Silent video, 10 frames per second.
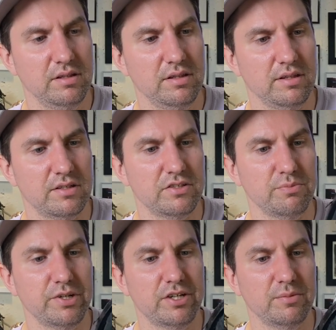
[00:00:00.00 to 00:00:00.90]
They're
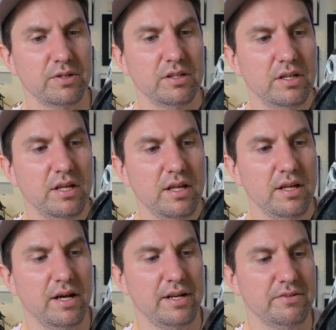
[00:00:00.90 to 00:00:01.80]
super durable.
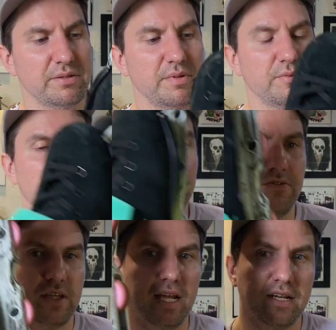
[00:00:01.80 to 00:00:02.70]
I know some people who
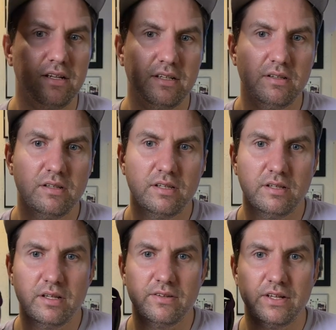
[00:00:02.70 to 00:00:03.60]
skate
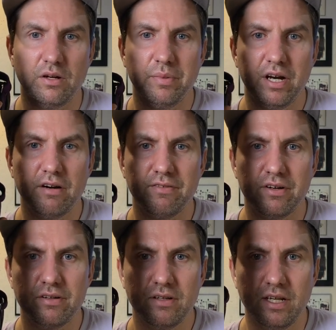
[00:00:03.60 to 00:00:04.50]
a single pair
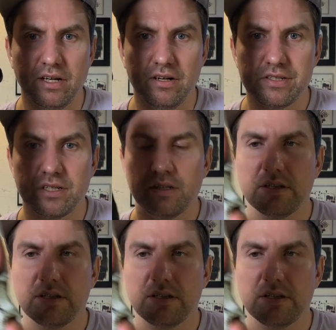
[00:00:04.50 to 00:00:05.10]
for years,